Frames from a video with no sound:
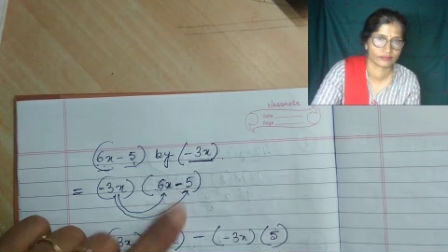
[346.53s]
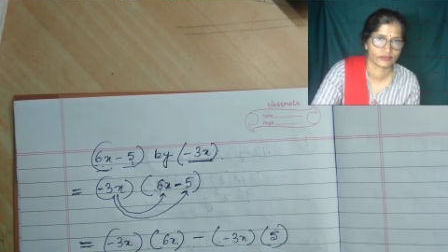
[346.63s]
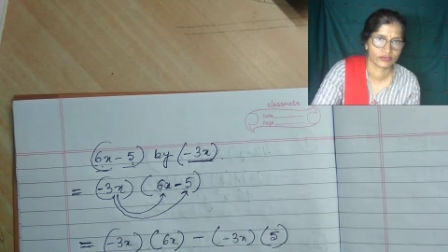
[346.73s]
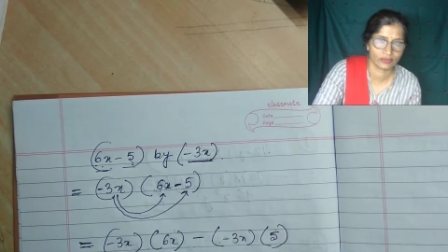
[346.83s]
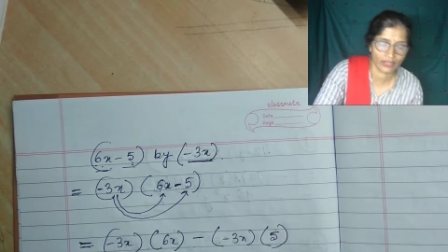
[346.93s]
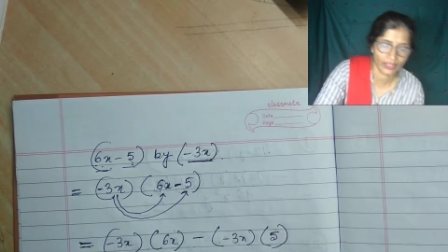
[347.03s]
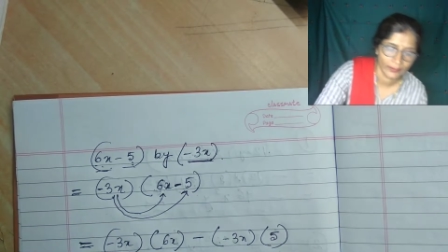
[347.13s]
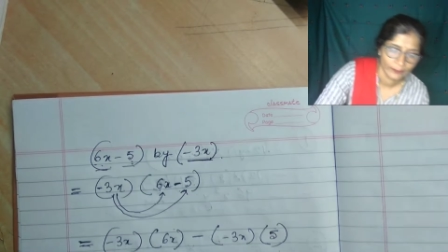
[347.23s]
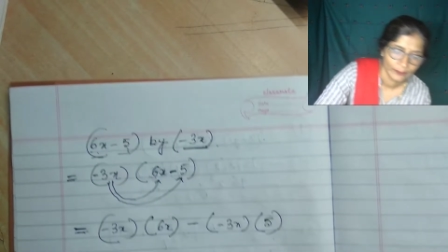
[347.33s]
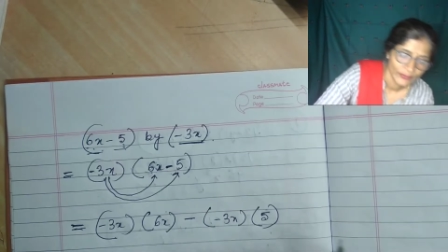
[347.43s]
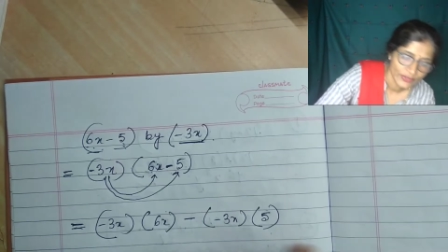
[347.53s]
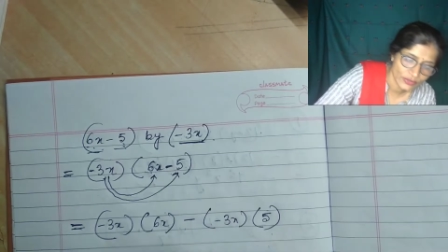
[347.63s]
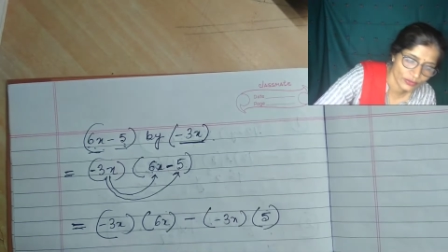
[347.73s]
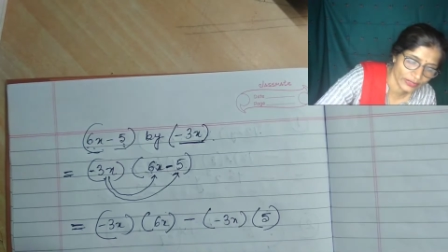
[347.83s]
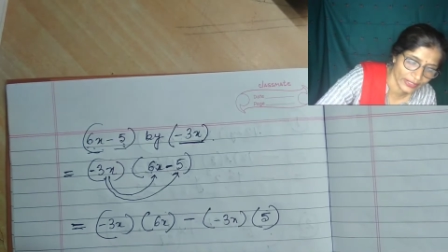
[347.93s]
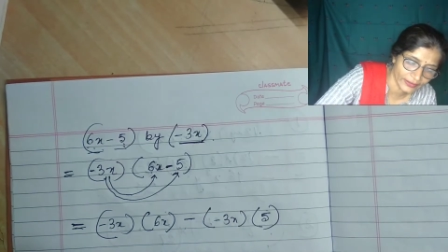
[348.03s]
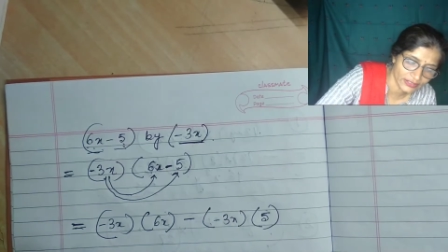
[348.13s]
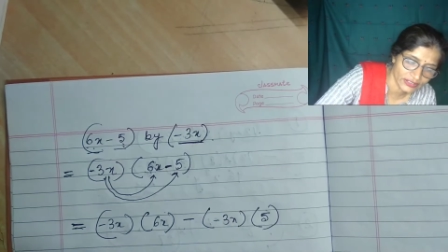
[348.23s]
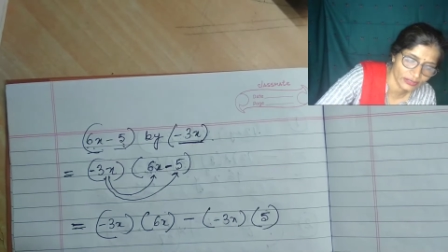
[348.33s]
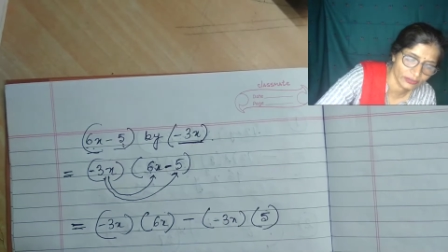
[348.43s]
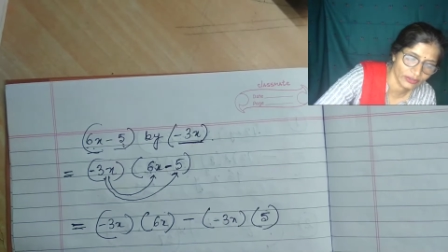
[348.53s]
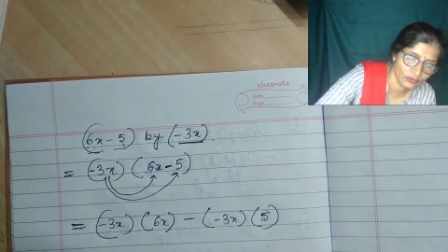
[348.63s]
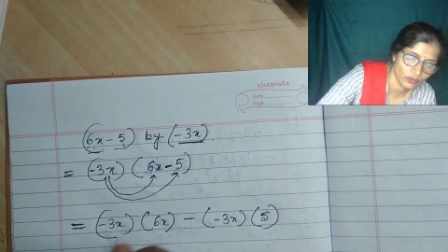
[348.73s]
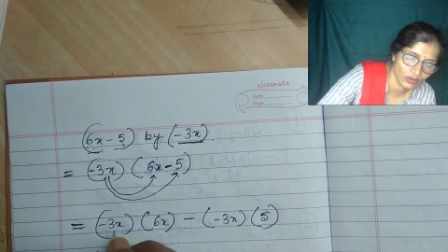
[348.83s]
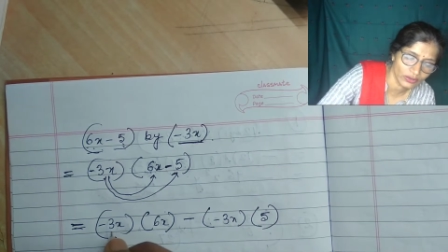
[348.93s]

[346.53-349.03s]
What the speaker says: Okay, so that is equal to what?